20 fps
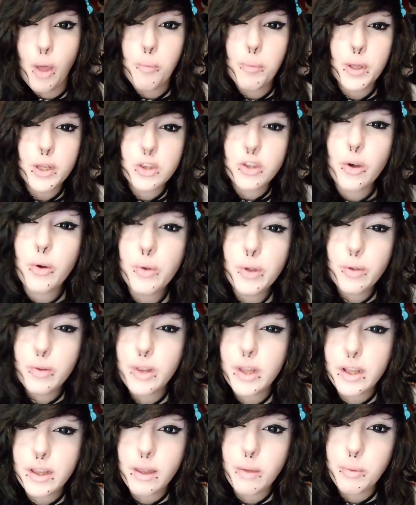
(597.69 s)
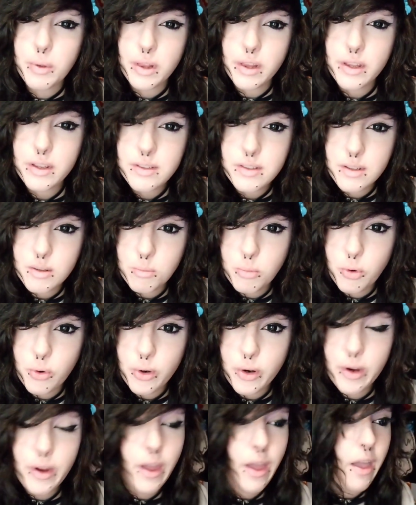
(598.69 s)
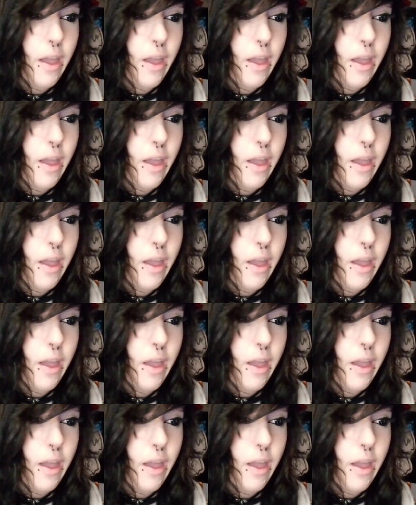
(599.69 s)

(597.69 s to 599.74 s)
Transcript: but don't you think they would listen more